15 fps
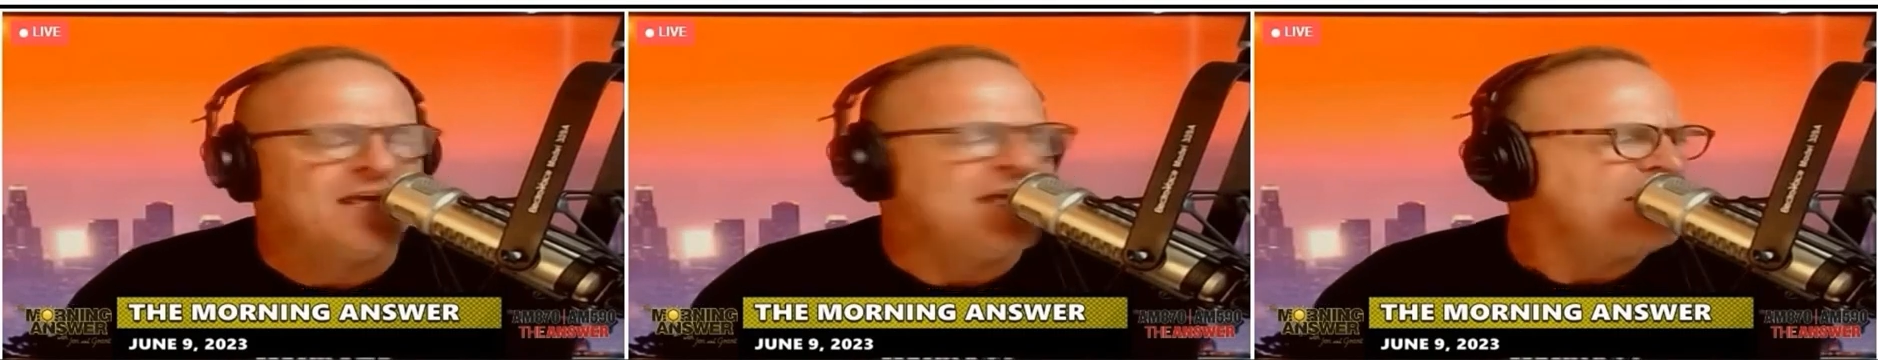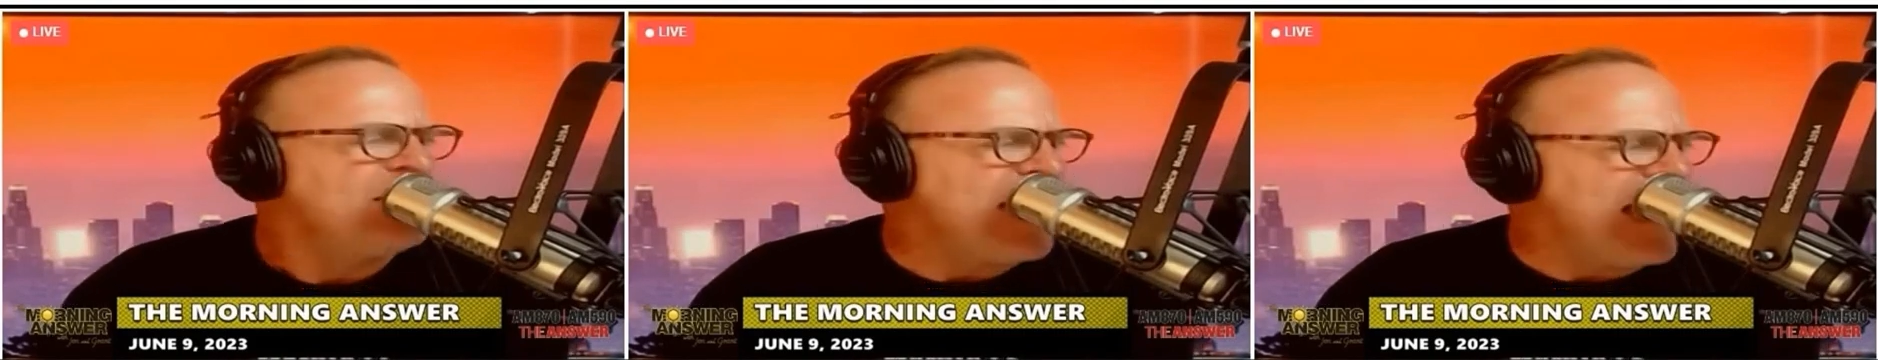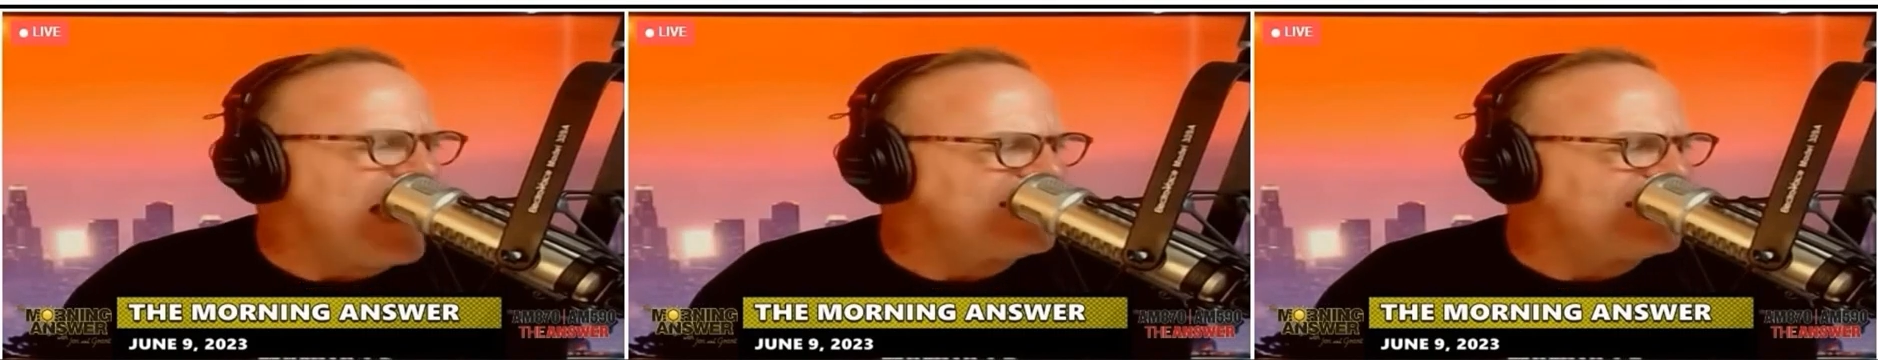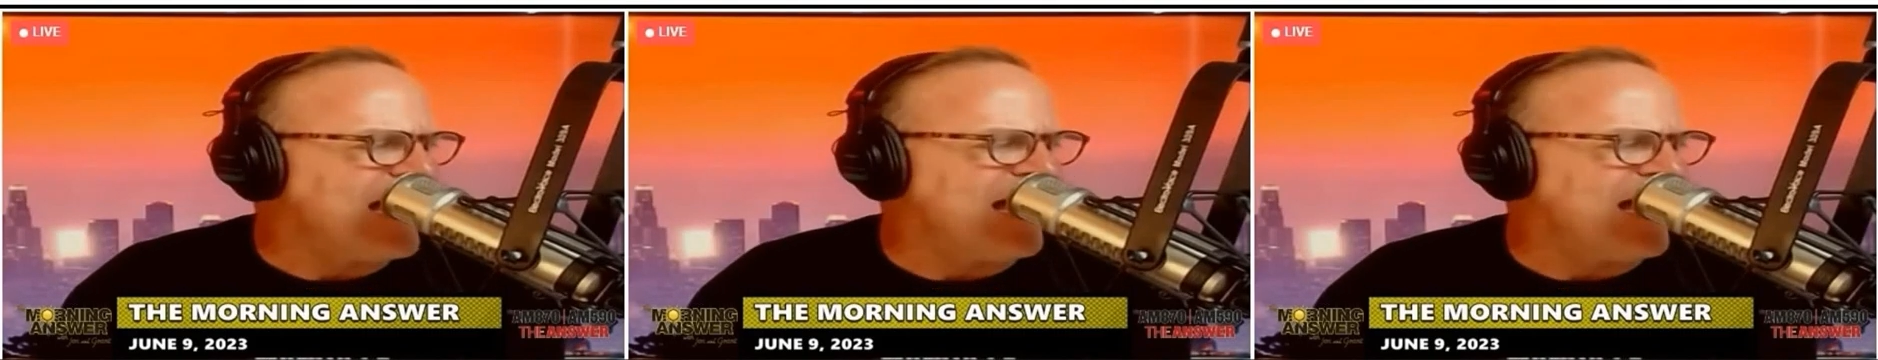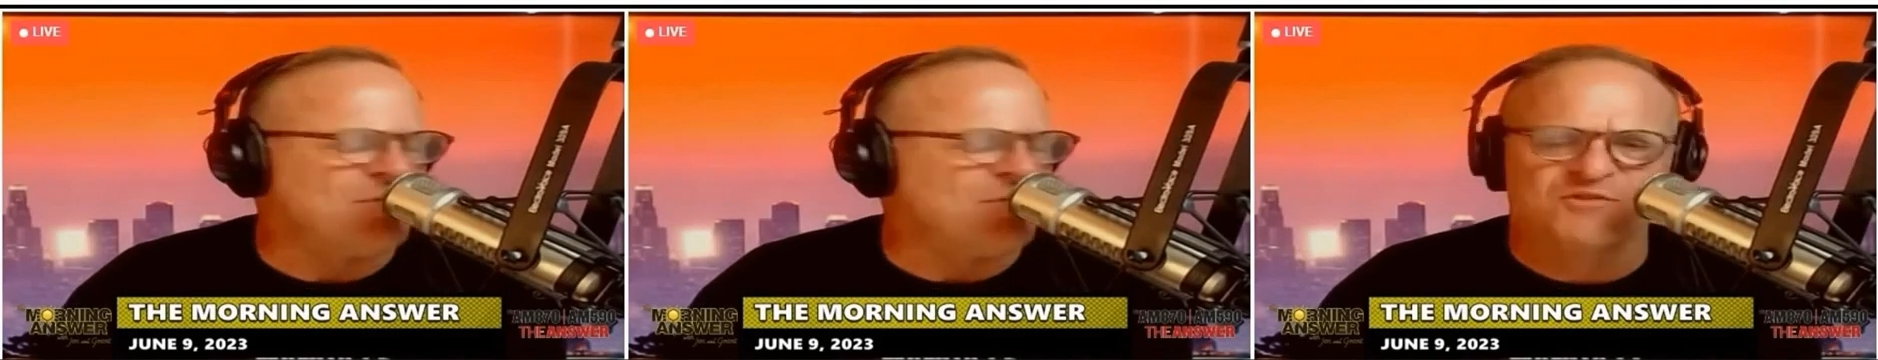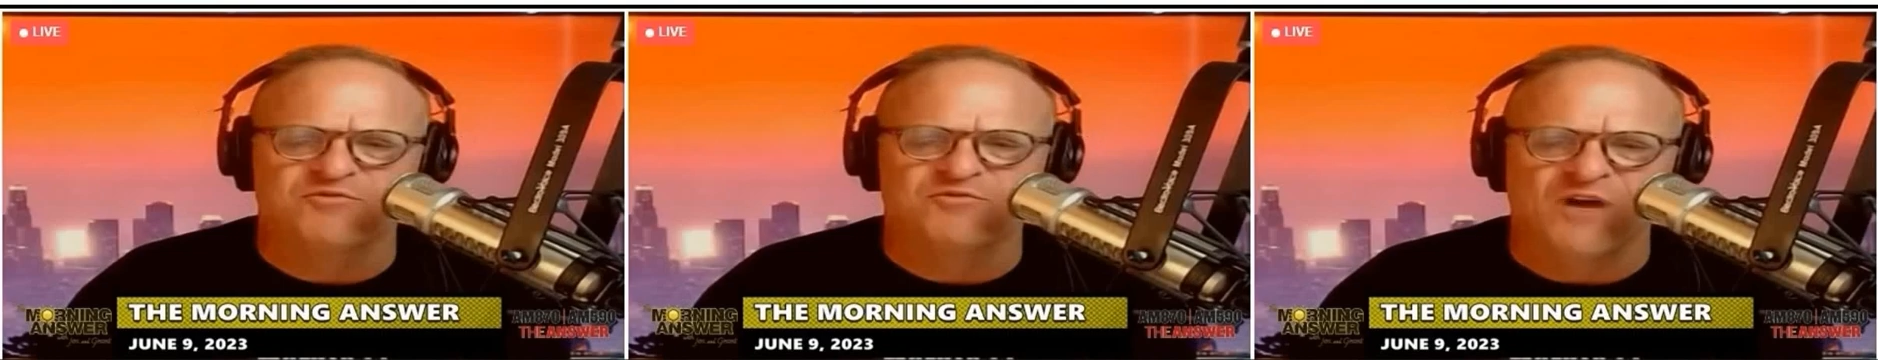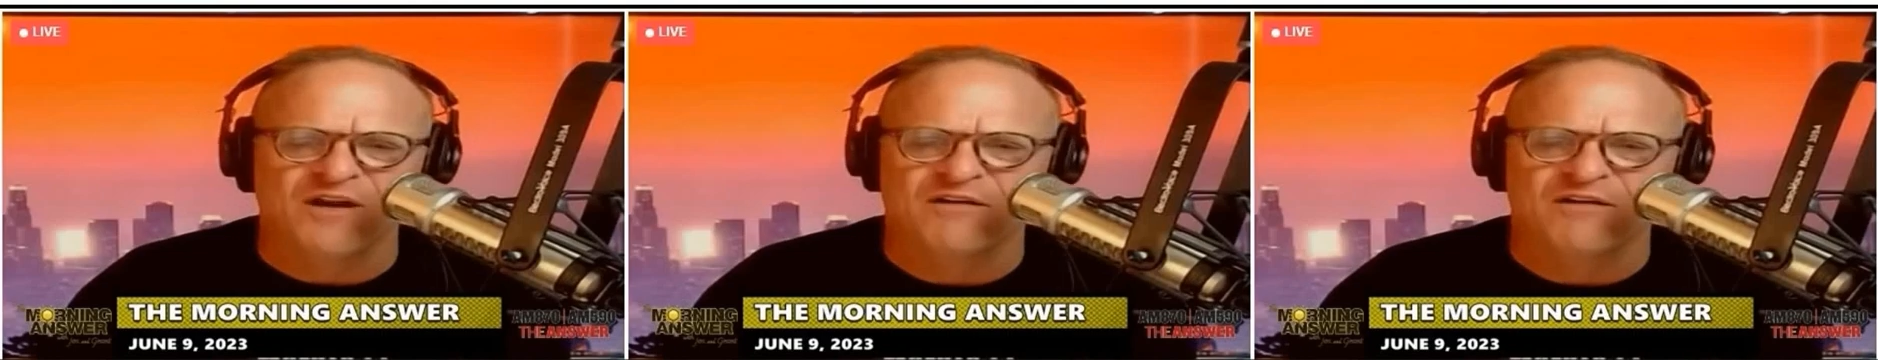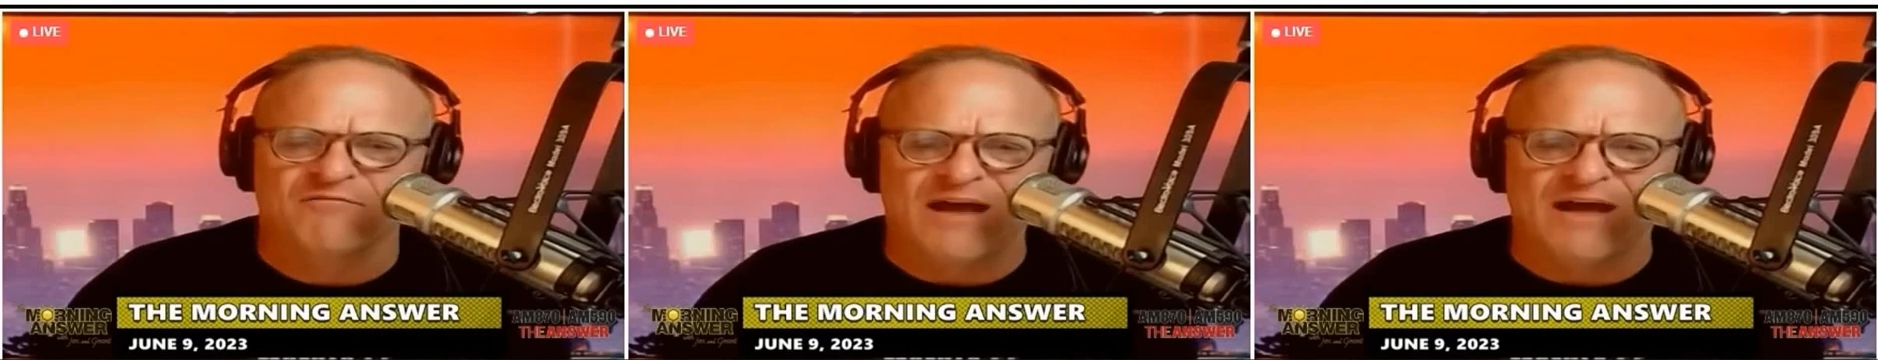That guy was running
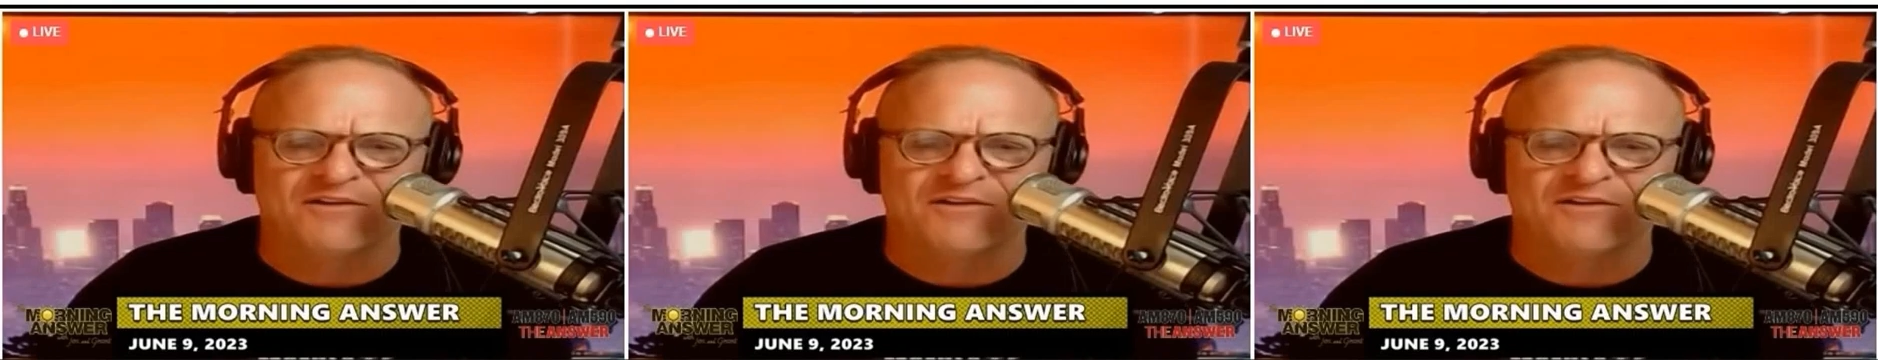around in